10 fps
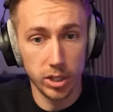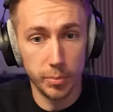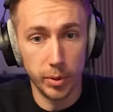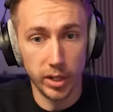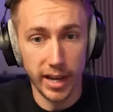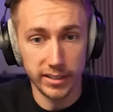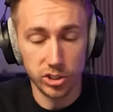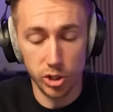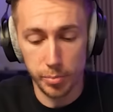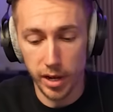We could put, like,
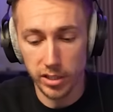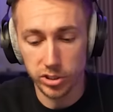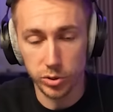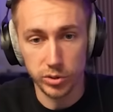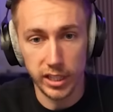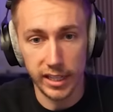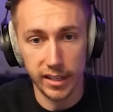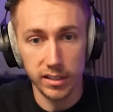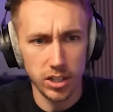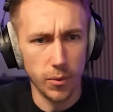two bar stools
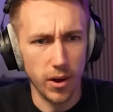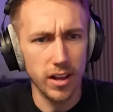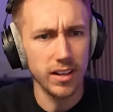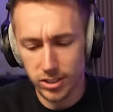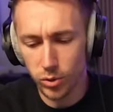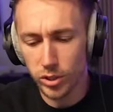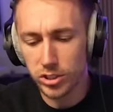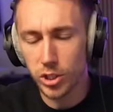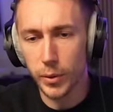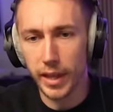here. You know what? Let's order
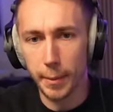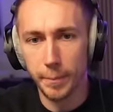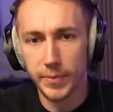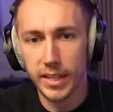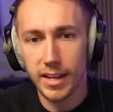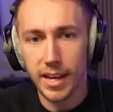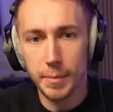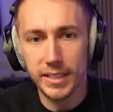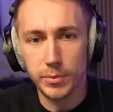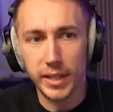two of them. It
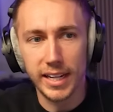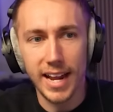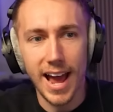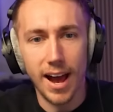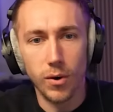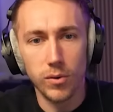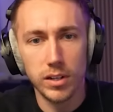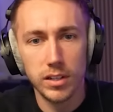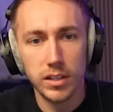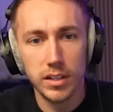means we can now
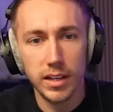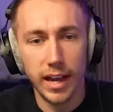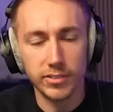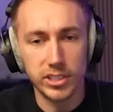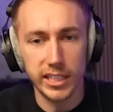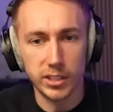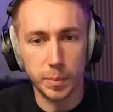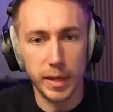have six